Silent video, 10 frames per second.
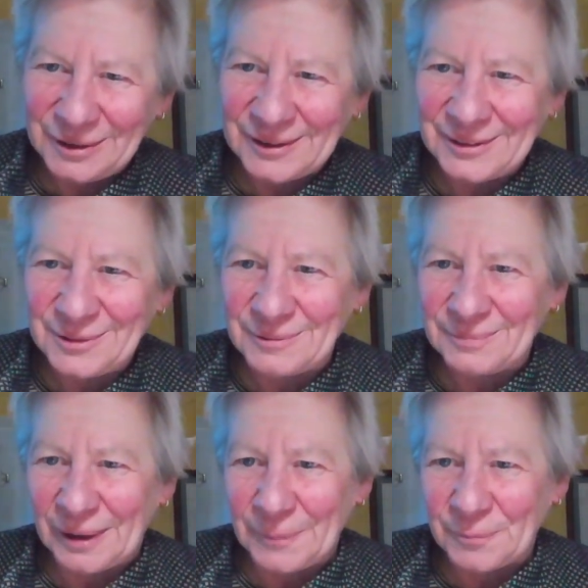
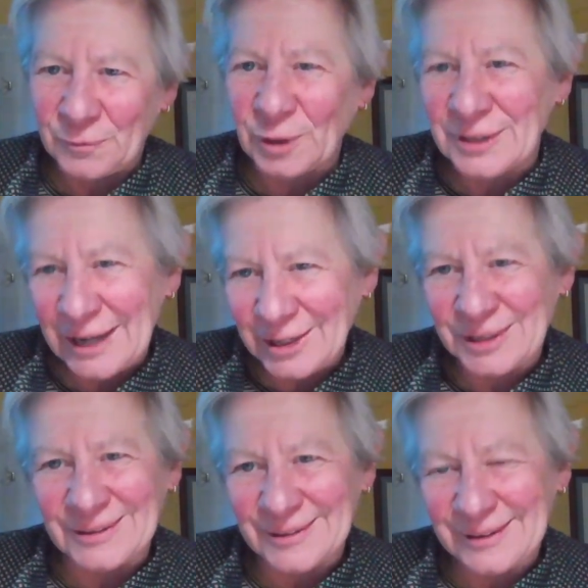increased
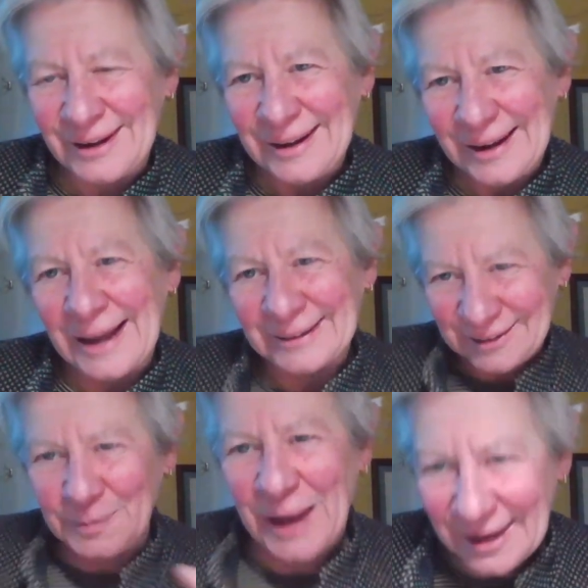rotations
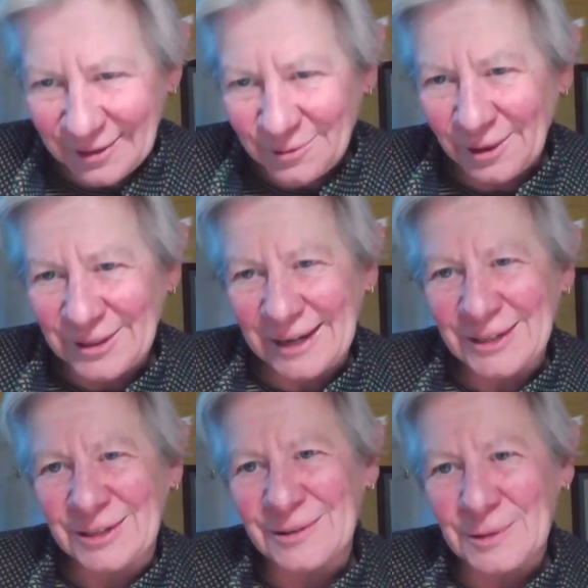and expanded
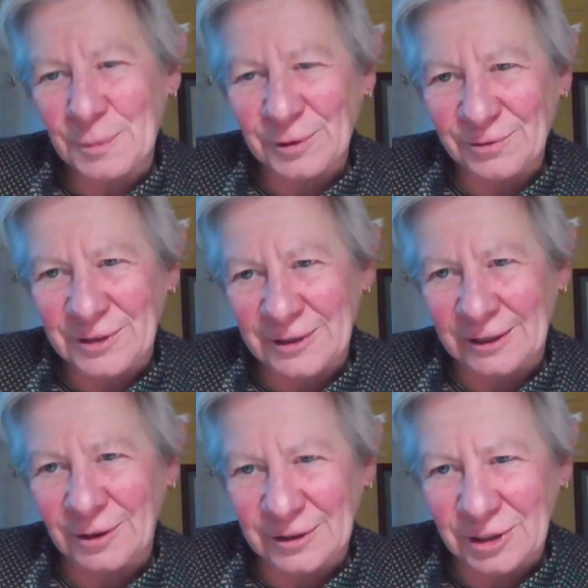rotations, both
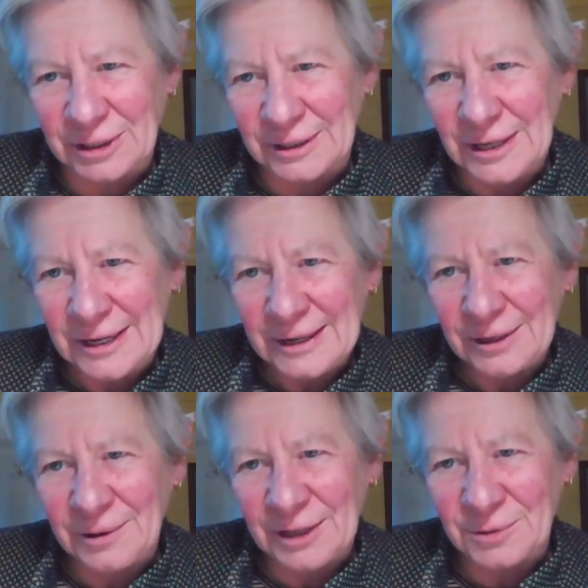for psychology
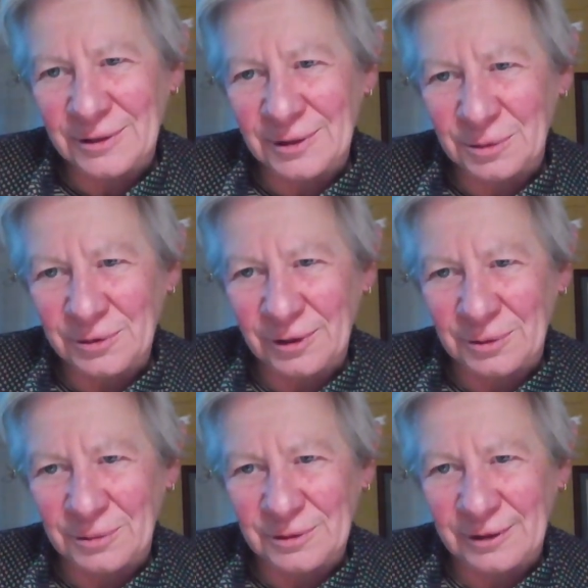graduates and
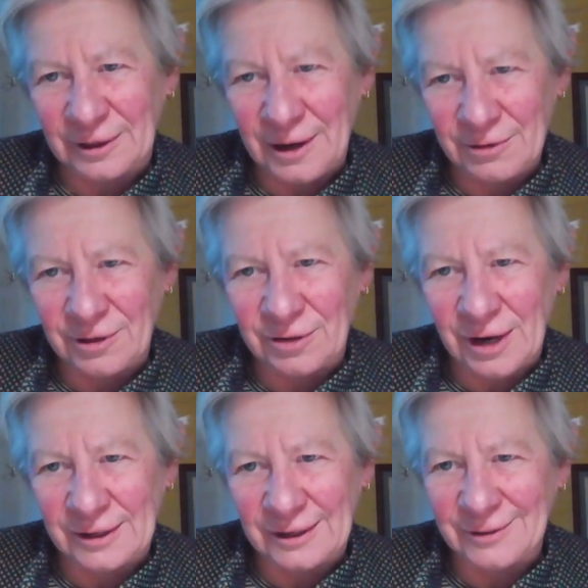also
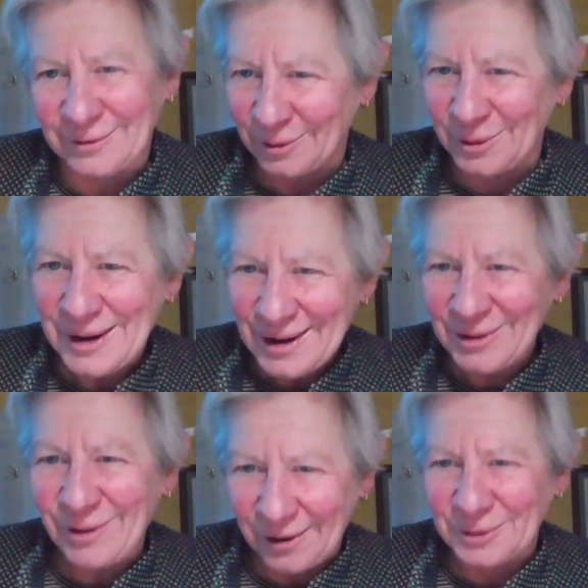psychiatry trainees. So
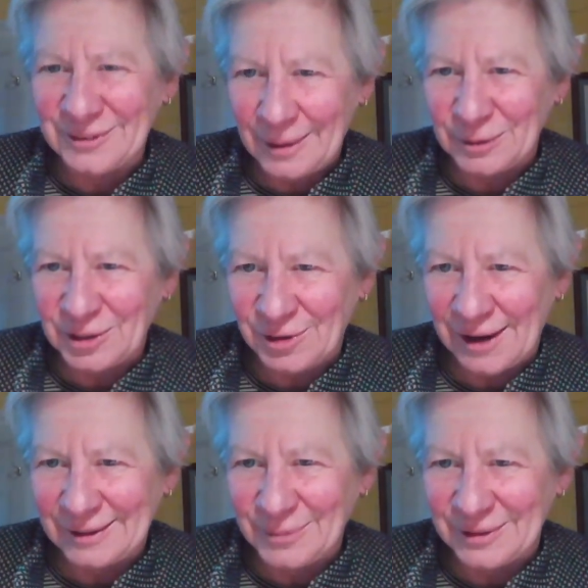trying to
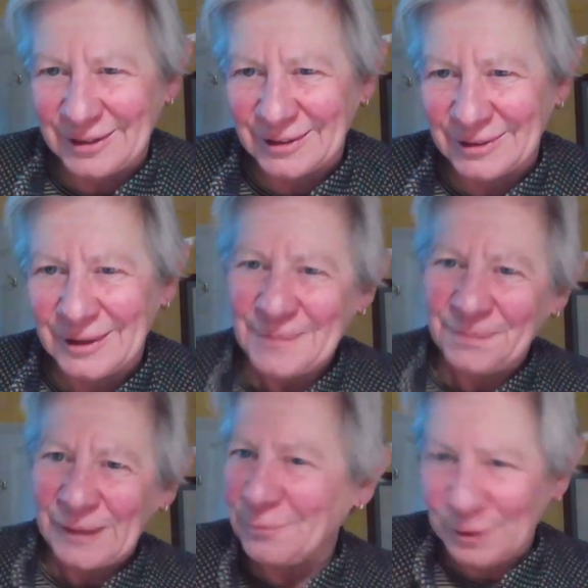establish training
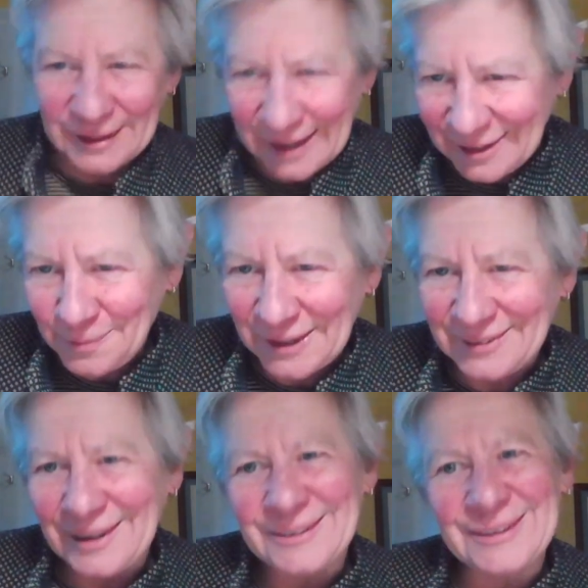positions within
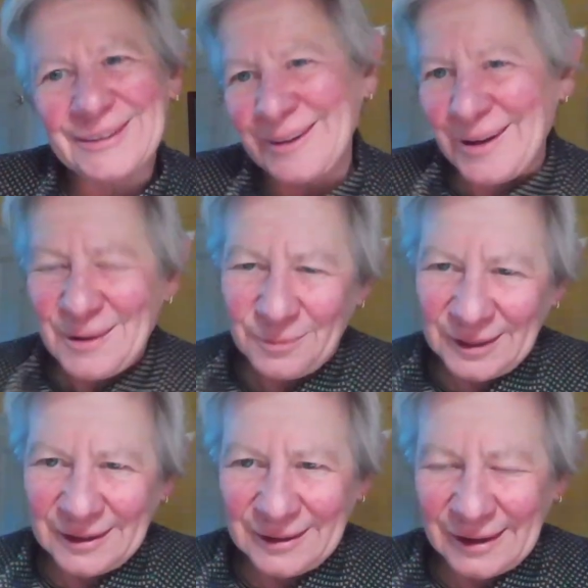headspace centres,
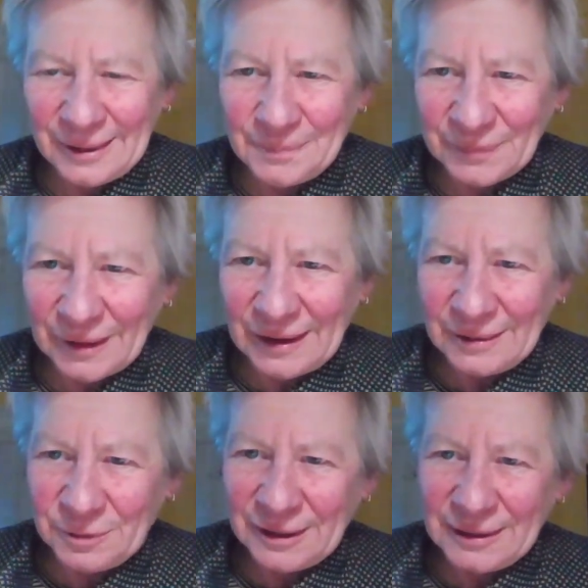within
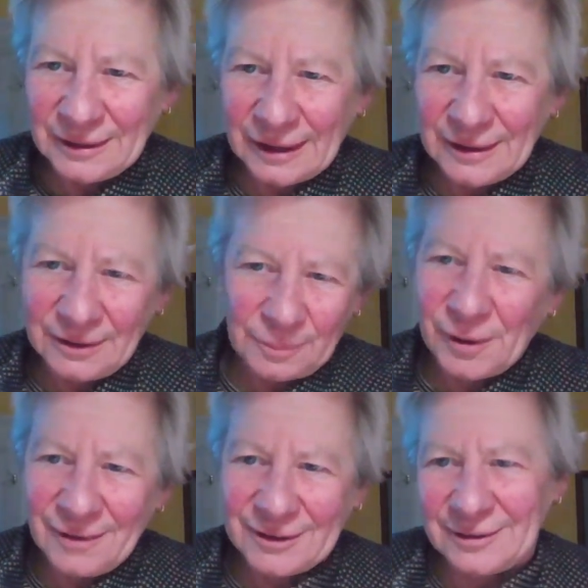
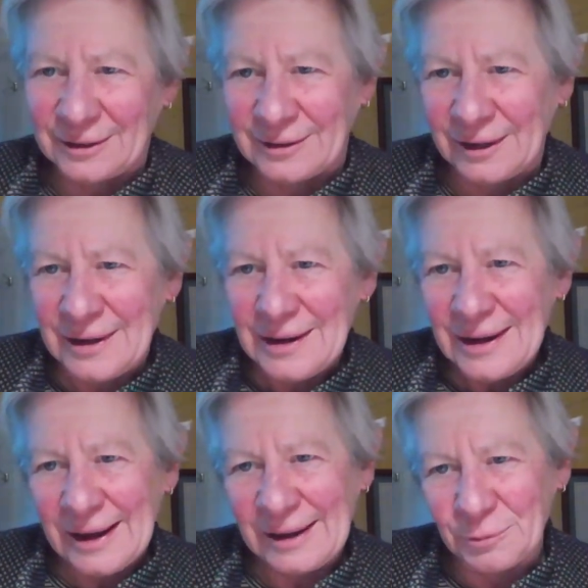the private
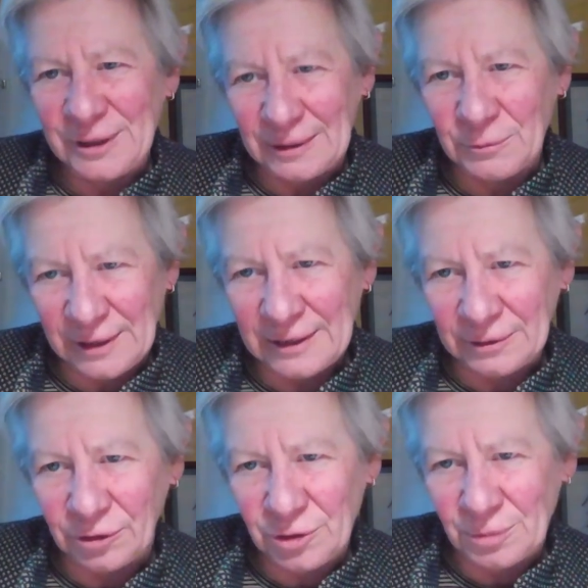sector, and
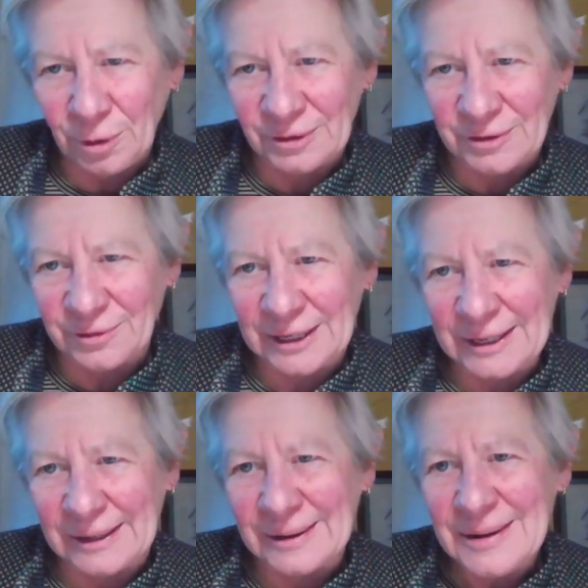within new models
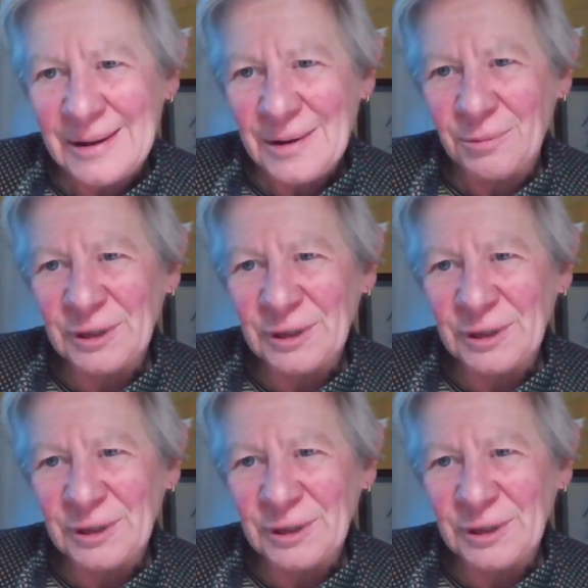of care.